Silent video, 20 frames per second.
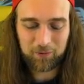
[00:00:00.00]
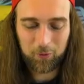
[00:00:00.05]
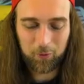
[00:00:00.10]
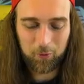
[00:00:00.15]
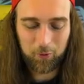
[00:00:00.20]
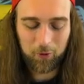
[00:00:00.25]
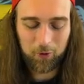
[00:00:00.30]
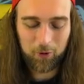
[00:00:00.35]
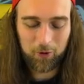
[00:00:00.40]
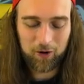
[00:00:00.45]

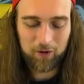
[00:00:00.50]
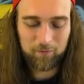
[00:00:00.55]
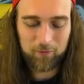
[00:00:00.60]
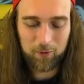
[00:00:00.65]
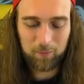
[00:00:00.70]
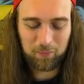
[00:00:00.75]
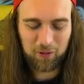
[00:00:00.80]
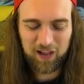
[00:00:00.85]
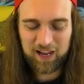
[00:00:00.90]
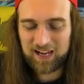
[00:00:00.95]
or
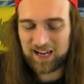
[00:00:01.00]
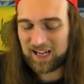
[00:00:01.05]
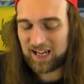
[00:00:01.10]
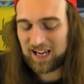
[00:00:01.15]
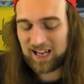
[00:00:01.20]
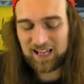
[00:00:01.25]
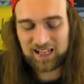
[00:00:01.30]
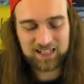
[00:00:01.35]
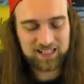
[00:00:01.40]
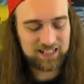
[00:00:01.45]
if you're playing
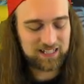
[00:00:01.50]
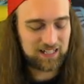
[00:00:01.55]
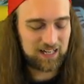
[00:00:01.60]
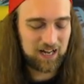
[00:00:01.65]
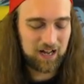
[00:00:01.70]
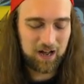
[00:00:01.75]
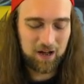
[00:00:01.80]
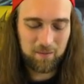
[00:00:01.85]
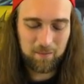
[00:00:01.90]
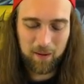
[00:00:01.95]
against
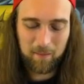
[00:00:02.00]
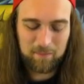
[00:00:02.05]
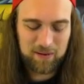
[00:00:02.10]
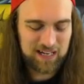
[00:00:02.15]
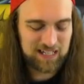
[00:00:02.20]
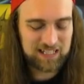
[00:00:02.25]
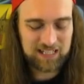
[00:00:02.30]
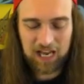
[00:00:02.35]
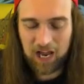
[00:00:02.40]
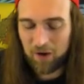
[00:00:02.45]
um, a
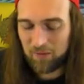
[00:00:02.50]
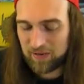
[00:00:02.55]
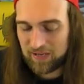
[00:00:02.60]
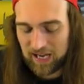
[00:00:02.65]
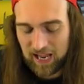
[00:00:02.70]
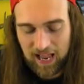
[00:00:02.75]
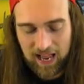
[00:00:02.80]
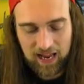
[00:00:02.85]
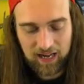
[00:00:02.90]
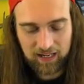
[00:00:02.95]
beast down
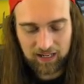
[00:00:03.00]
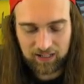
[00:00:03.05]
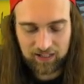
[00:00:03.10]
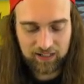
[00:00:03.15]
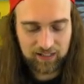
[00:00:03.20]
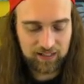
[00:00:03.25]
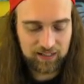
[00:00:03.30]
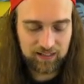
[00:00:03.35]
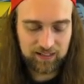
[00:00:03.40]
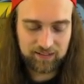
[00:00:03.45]
deck,
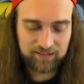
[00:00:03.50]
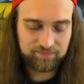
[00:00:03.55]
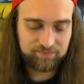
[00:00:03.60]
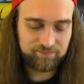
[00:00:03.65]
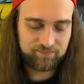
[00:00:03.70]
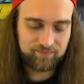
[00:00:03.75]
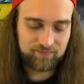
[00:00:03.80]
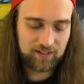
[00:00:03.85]
uh,